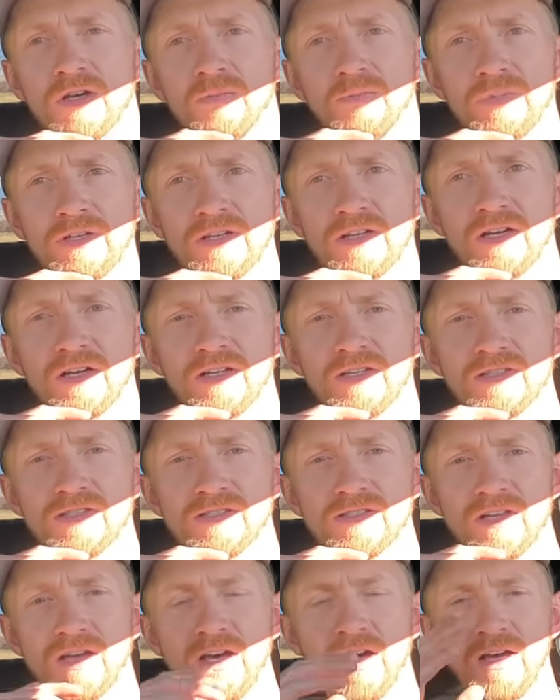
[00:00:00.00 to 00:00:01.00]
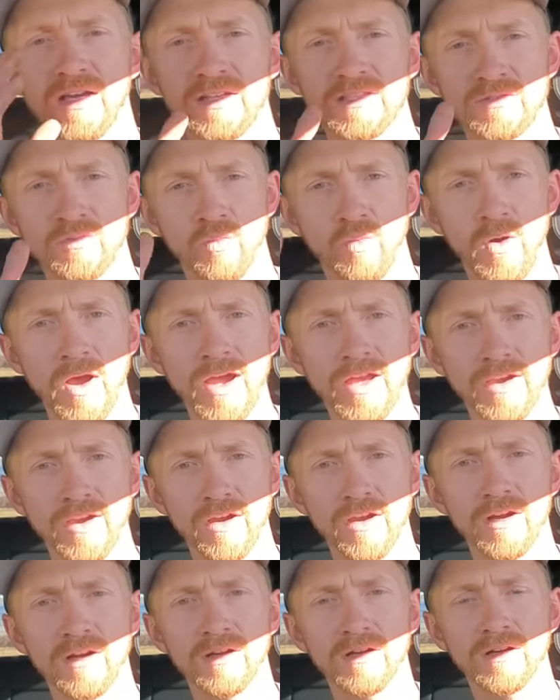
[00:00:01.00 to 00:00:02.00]
because it's
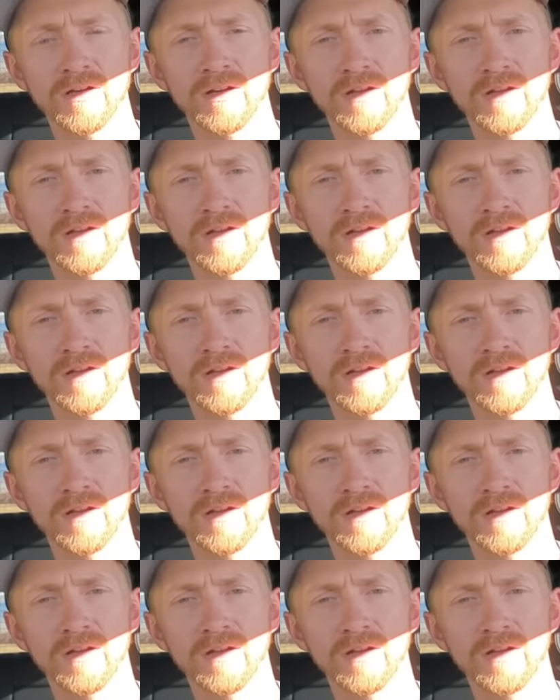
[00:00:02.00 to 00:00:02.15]
wider,